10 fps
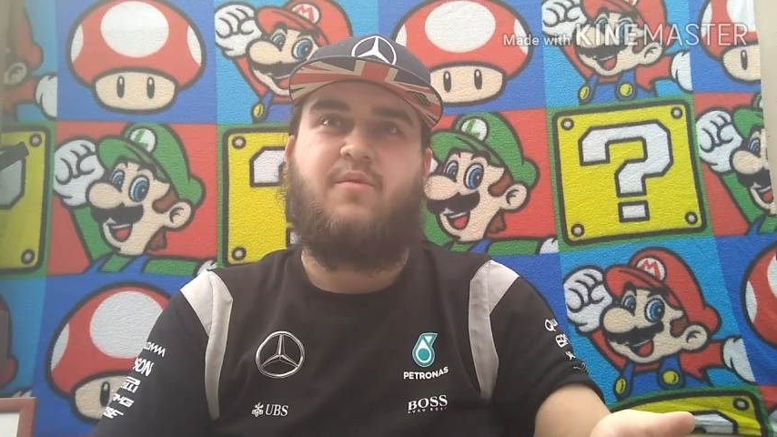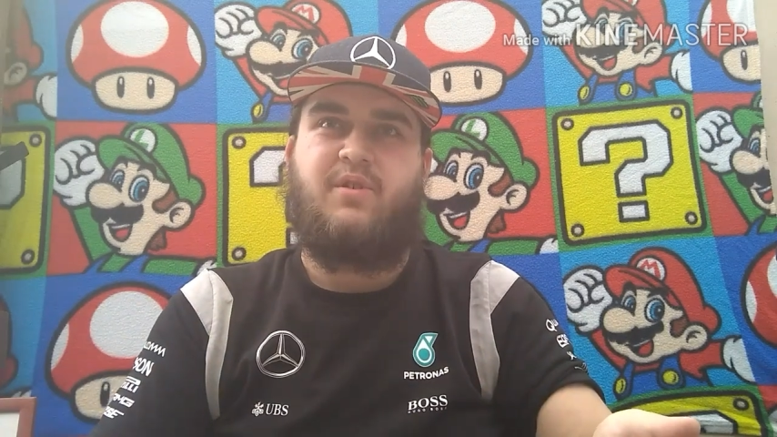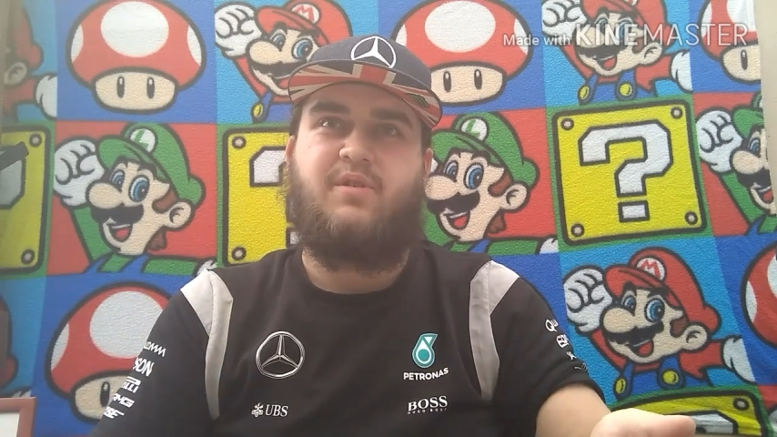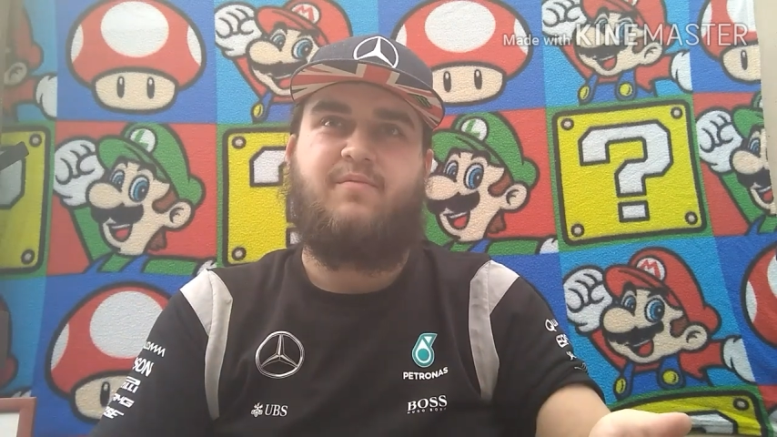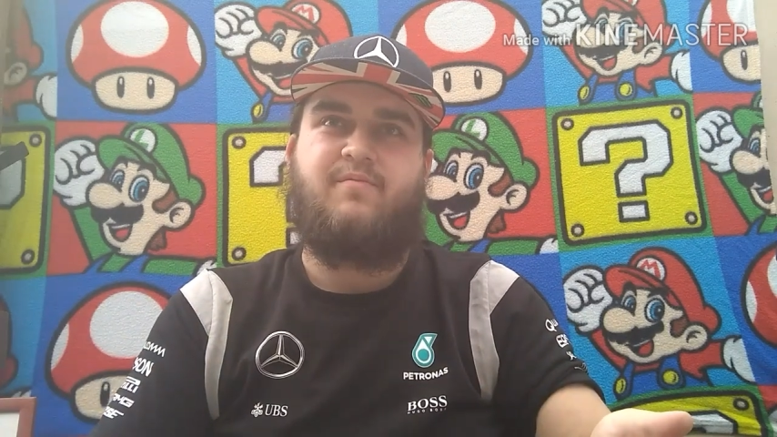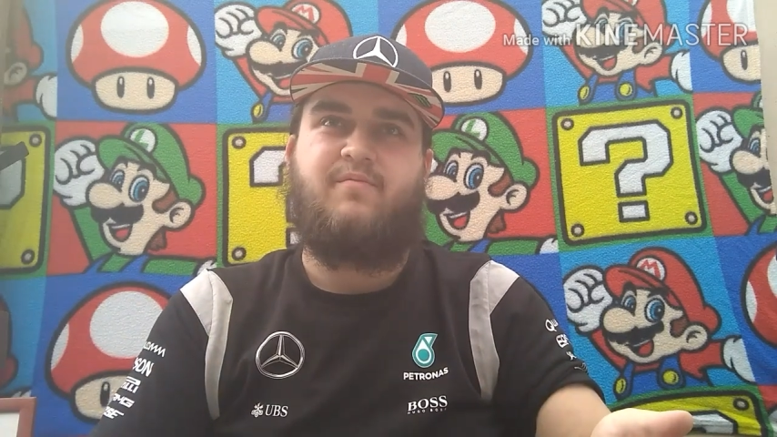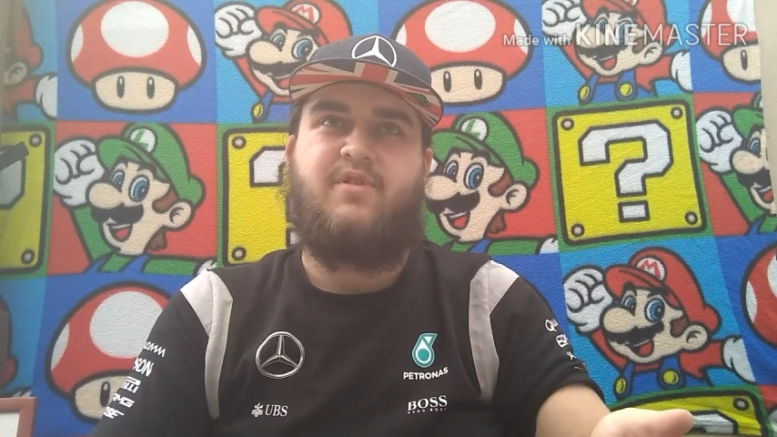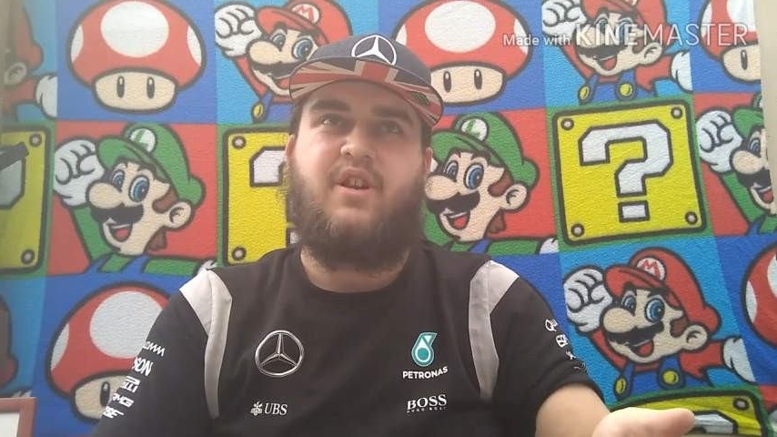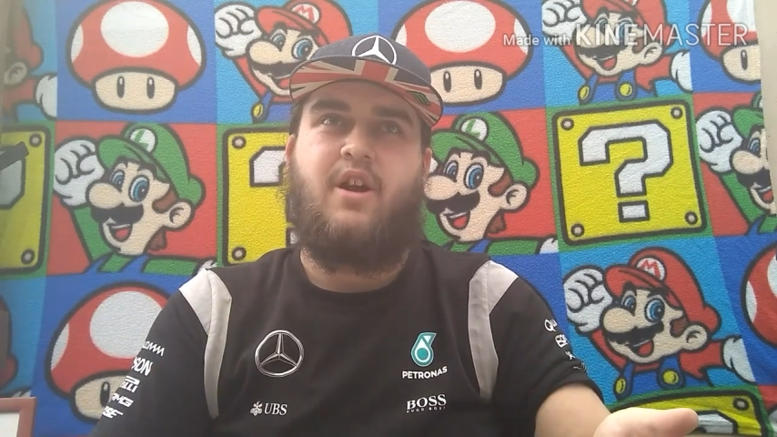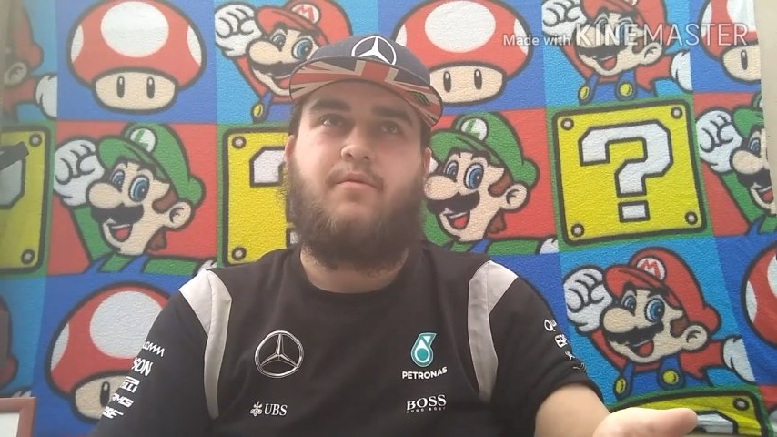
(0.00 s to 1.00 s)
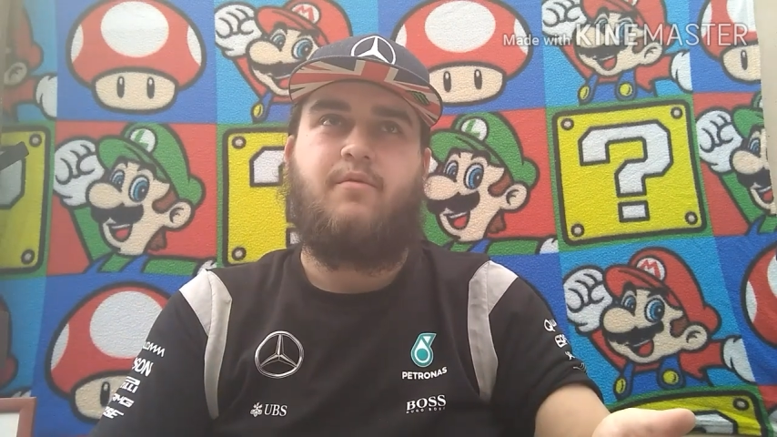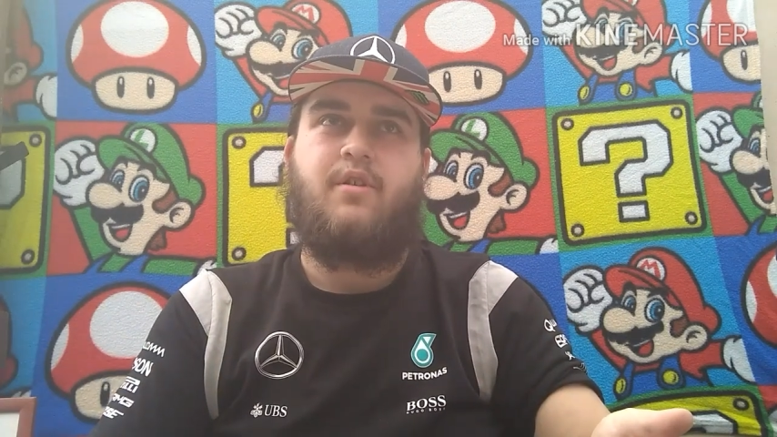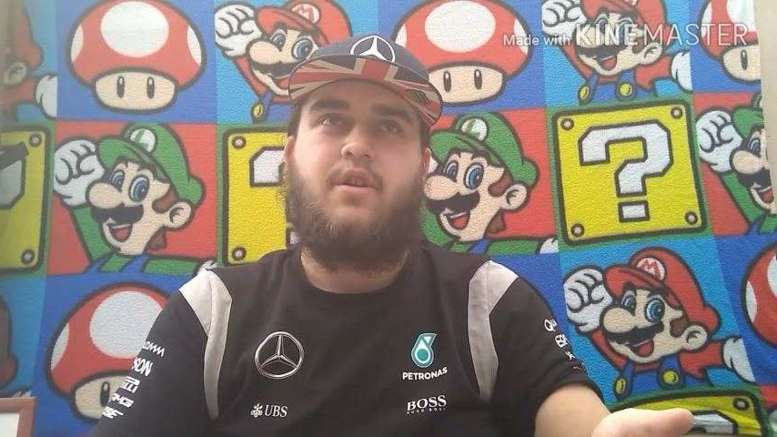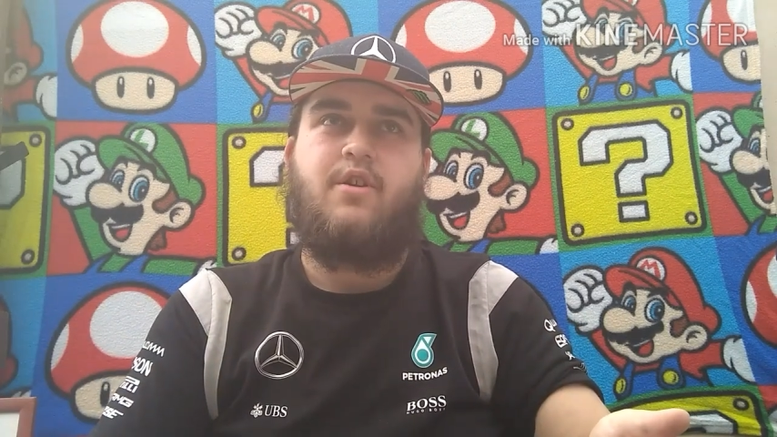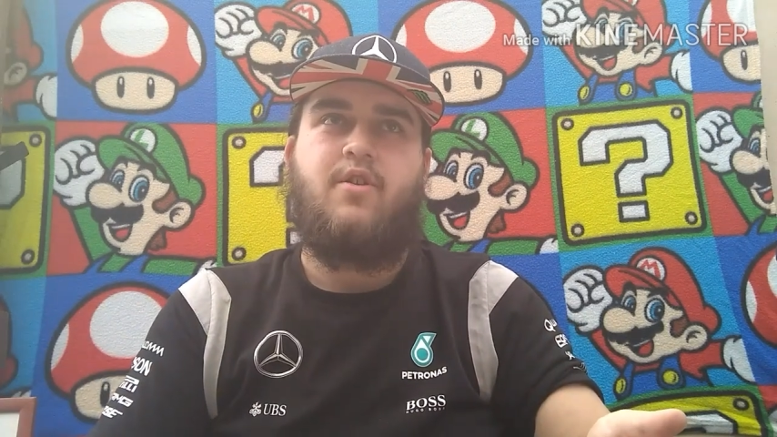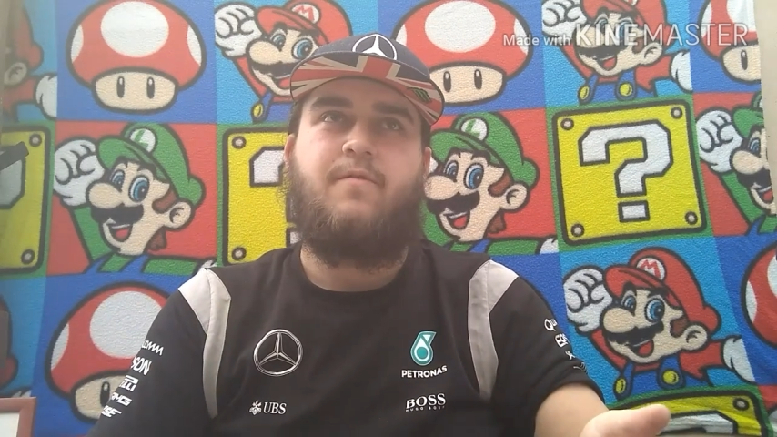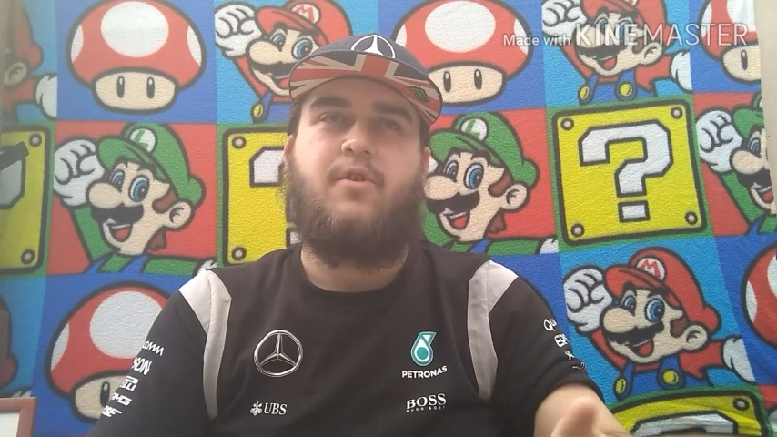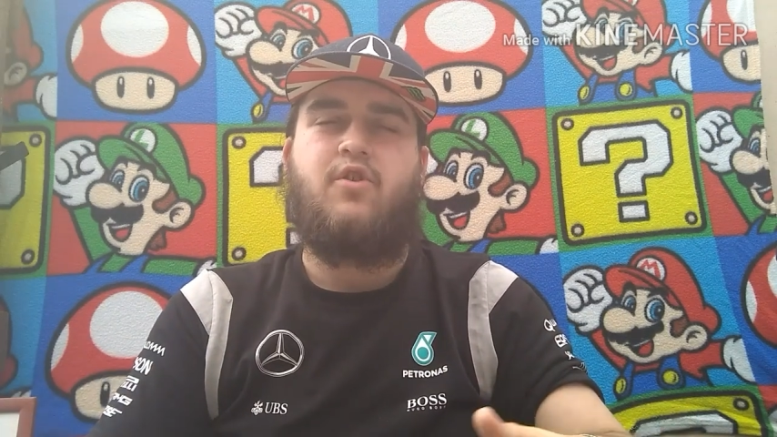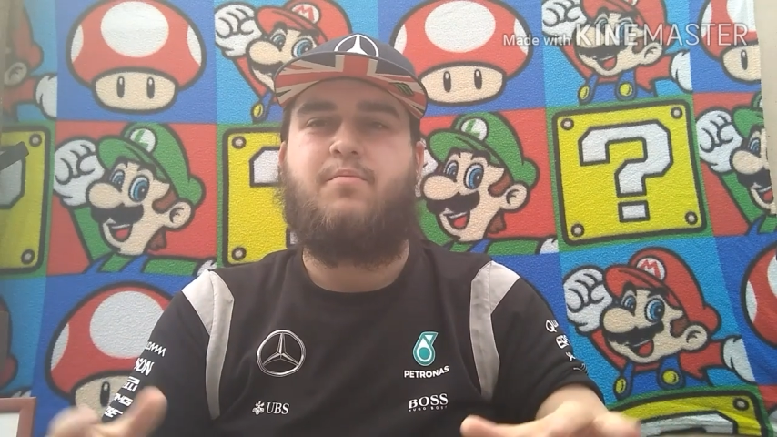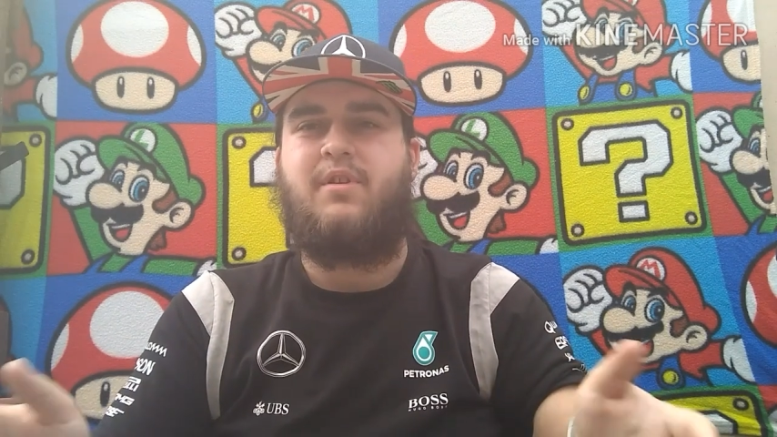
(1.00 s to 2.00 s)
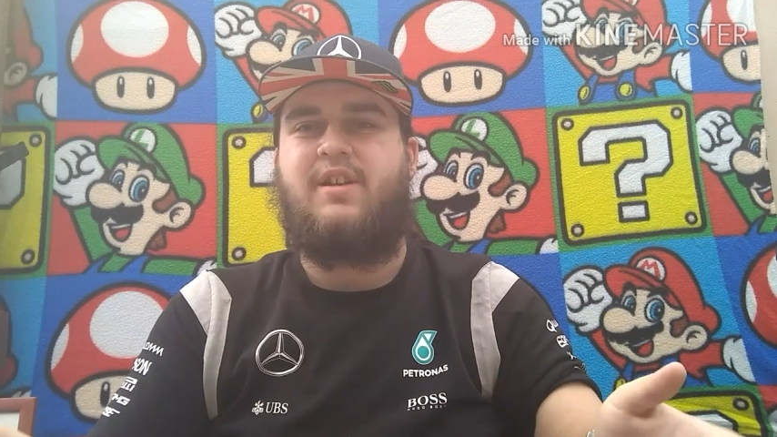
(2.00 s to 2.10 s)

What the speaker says: I want to, you know, cover a couple